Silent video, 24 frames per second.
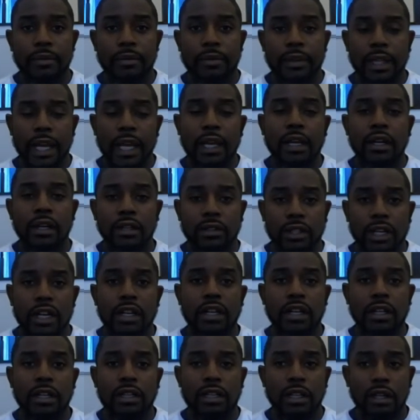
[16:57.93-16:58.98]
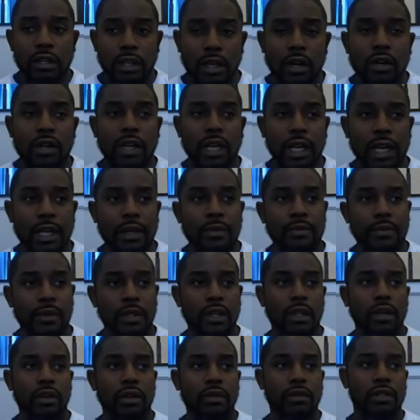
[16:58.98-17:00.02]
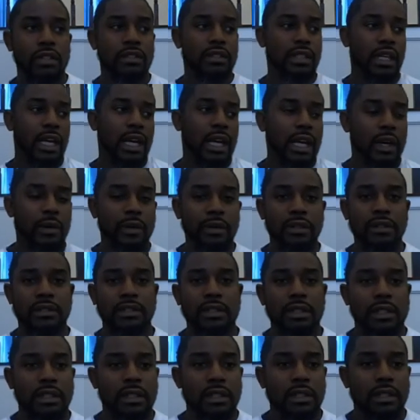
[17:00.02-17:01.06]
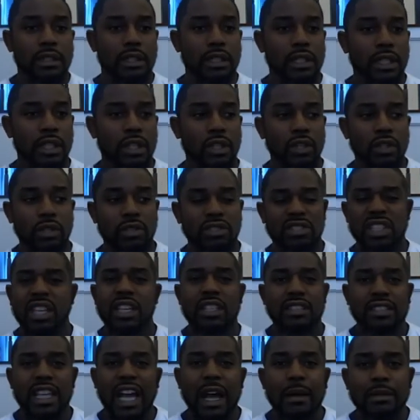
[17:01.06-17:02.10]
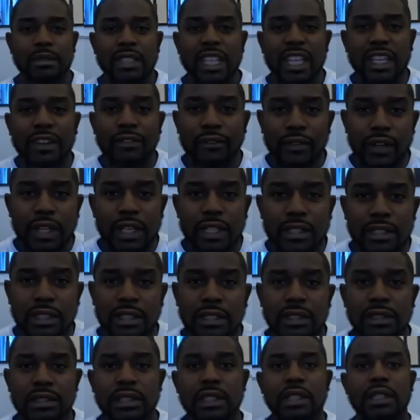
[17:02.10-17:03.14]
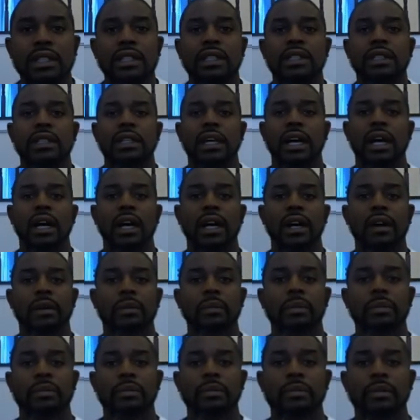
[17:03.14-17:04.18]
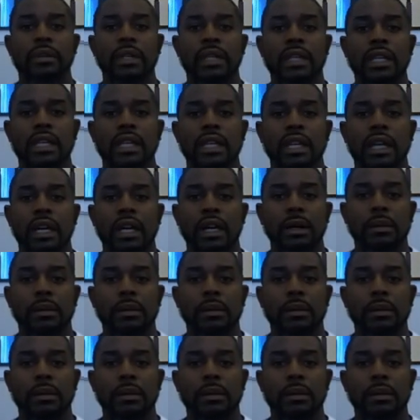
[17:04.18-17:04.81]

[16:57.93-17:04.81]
They're gonna know that, okay, this guy was 10 top 10 finishes in